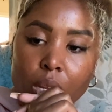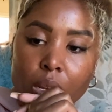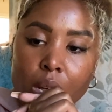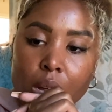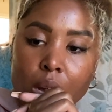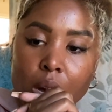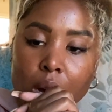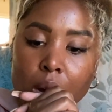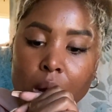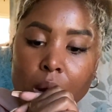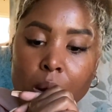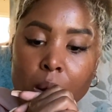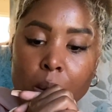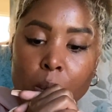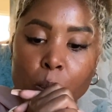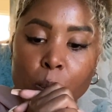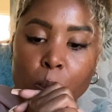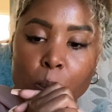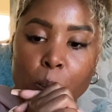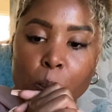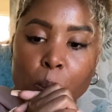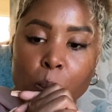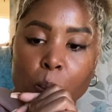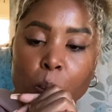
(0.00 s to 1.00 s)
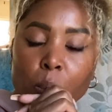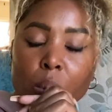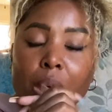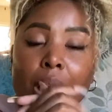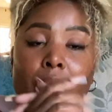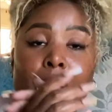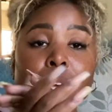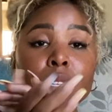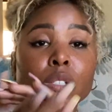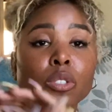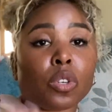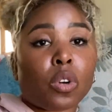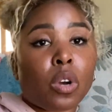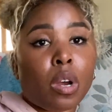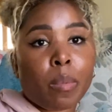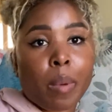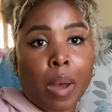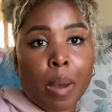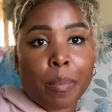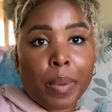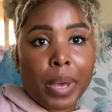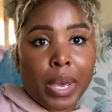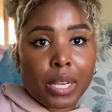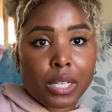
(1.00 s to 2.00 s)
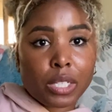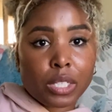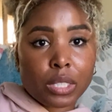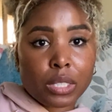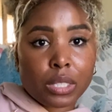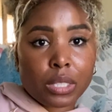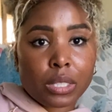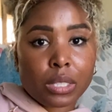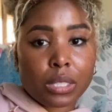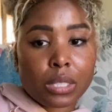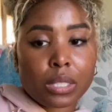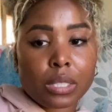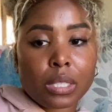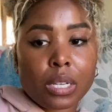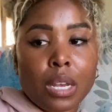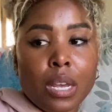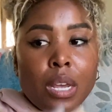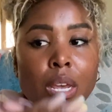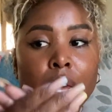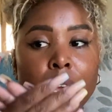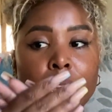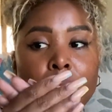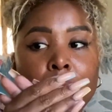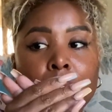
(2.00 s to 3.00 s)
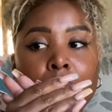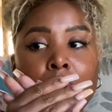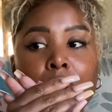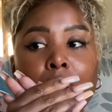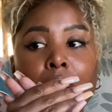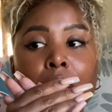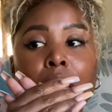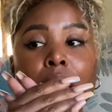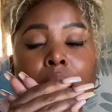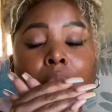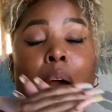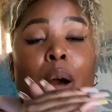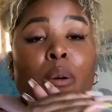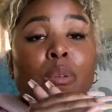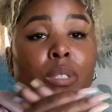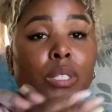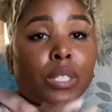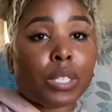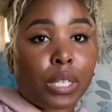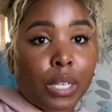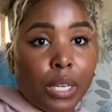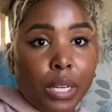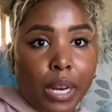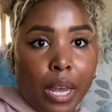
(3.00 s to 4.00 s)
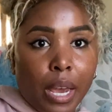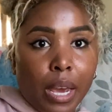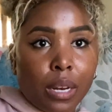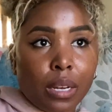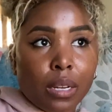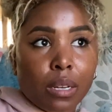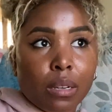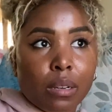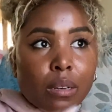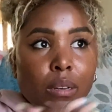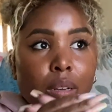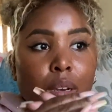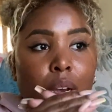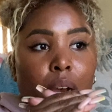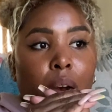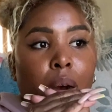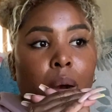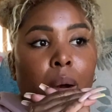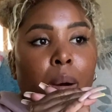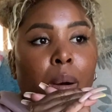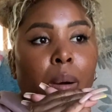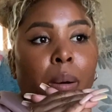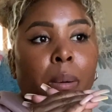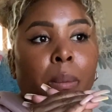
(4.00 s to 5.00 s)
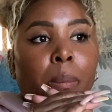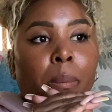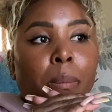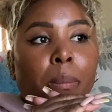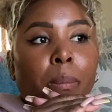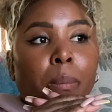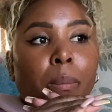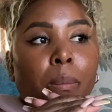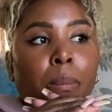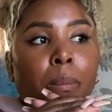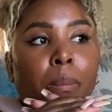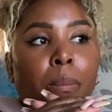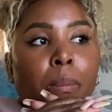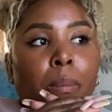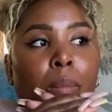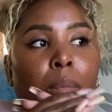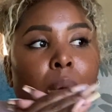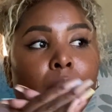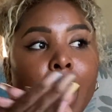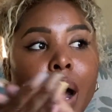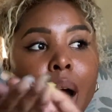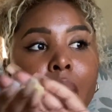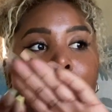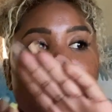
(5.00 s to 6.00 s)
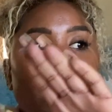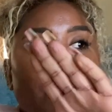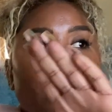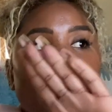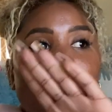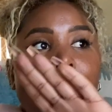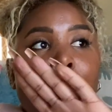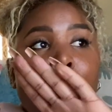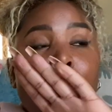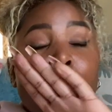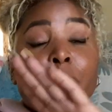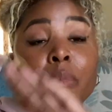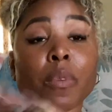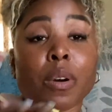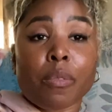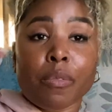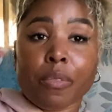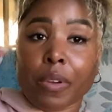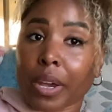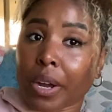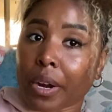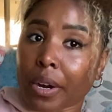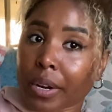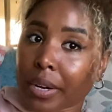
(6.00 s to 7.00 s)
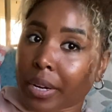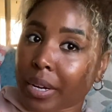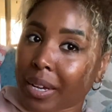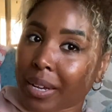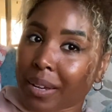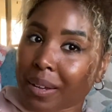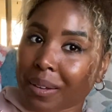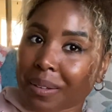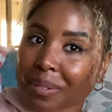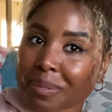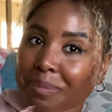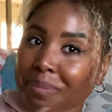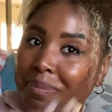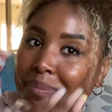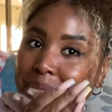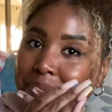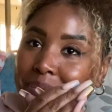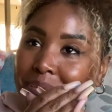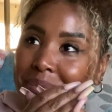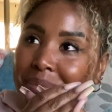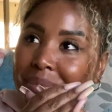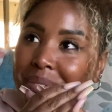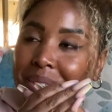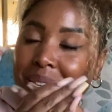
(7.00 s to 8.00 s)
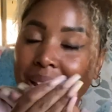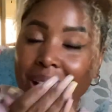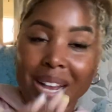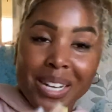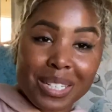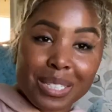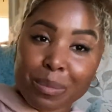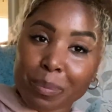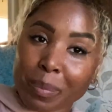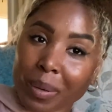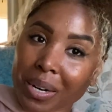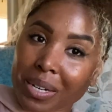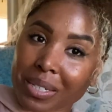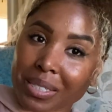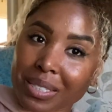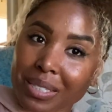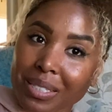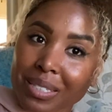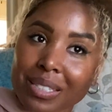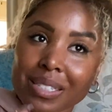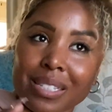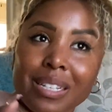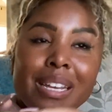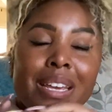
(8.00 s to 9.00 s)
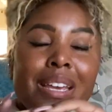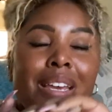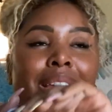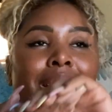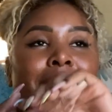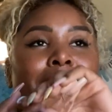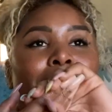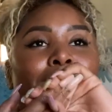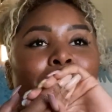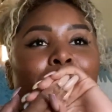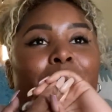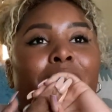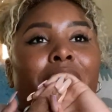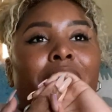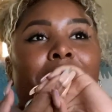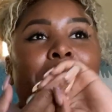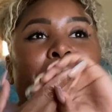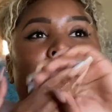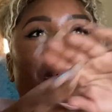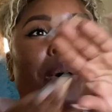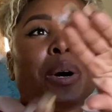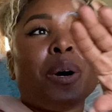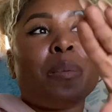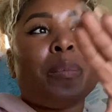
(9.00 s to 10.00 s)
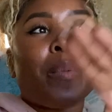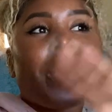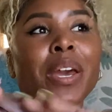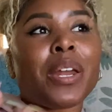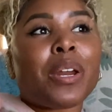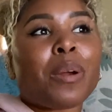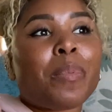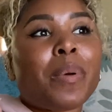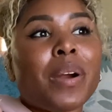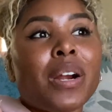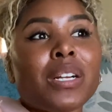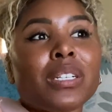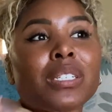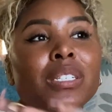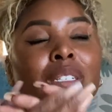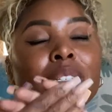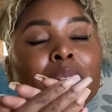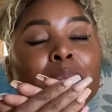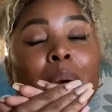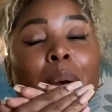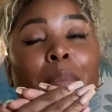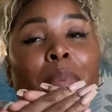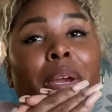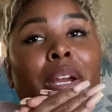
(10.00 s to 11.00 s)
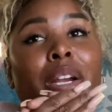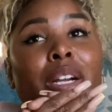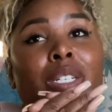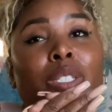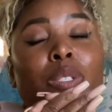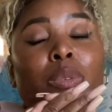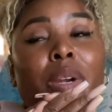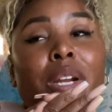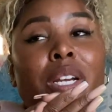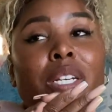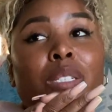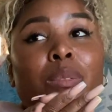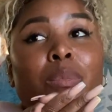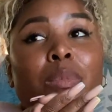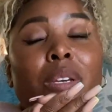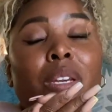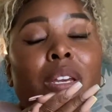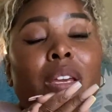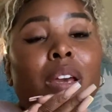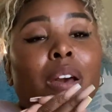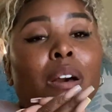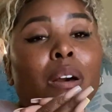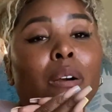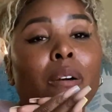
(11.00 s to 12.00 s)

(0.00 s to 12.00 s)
Um, I enjoyed my patients and I was good at it. Um, I'm a very nice person very well-mannered person. My parents raised me